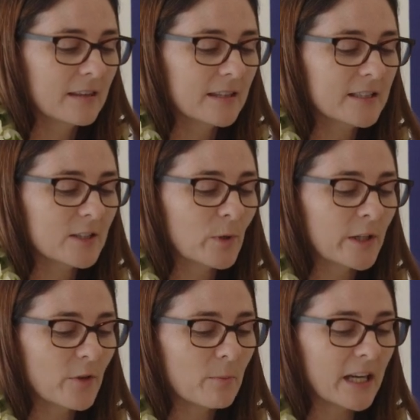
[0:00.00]
This is
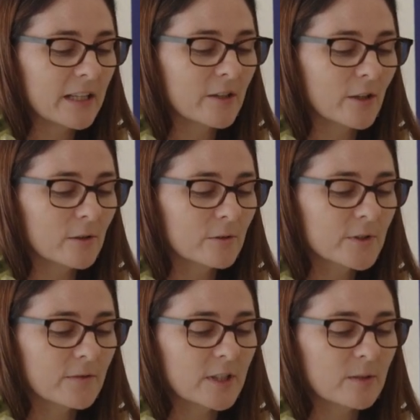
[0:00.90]
one of the main
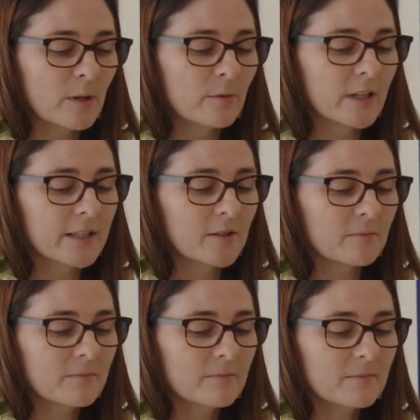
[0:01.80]
goals of this
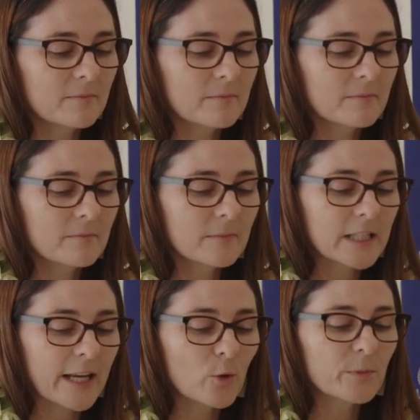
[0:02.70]
memorandum,
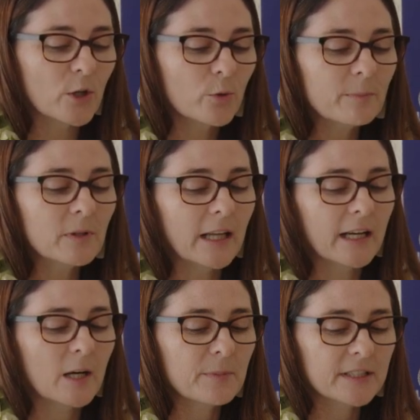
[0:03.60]
to help equip
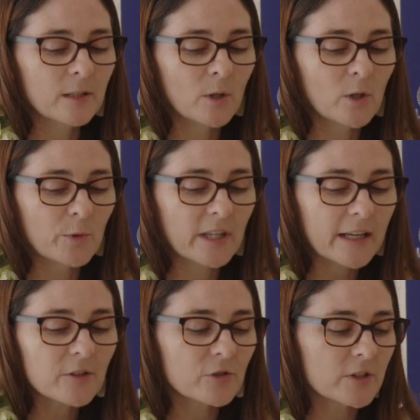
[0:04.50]
Lakapi Samoa with
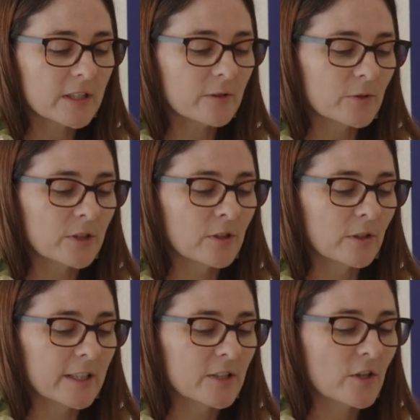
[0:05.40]
extra skills and
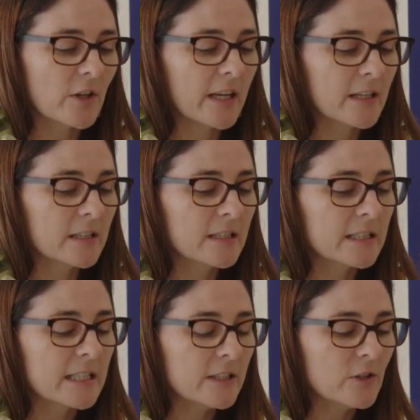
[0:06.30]
knowledge so they can
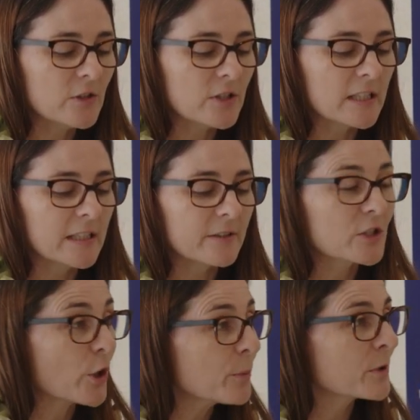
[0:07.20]
continue to deliver
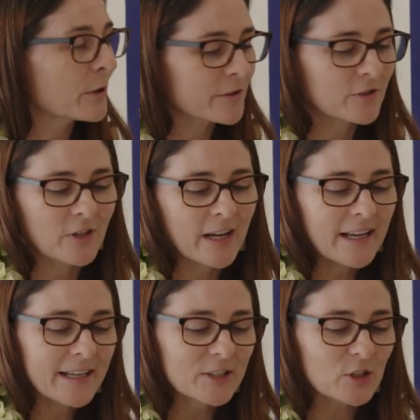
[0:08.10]
top-notch
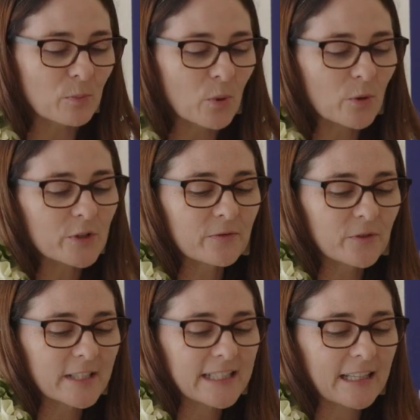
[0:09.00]
support
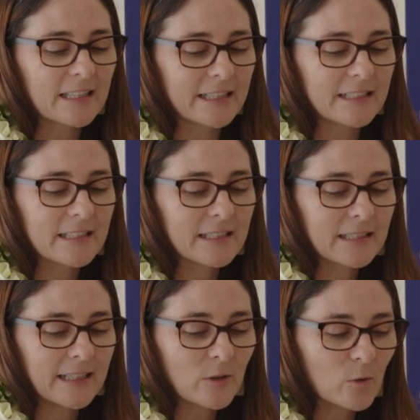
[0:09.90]
for its
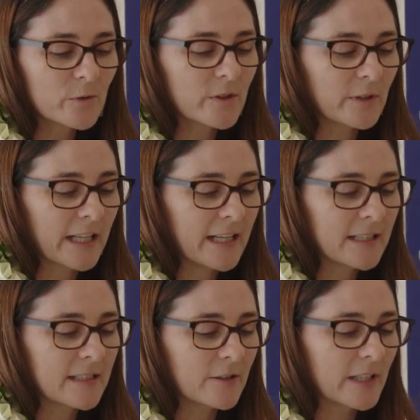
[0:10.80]
athletes and also
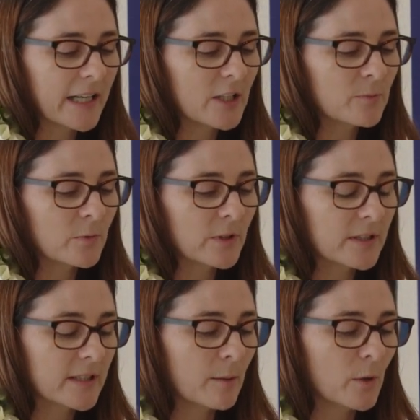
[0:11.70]
enhance their engagement with
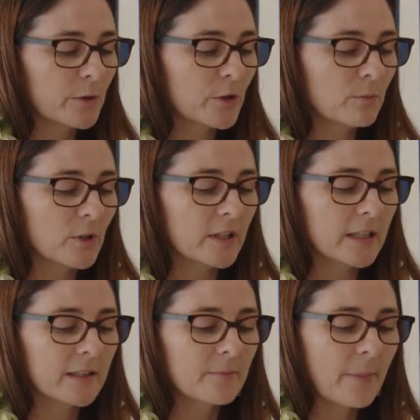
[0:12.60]
the Samoan
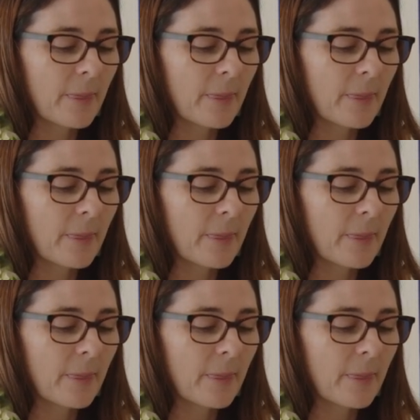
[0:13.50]
community.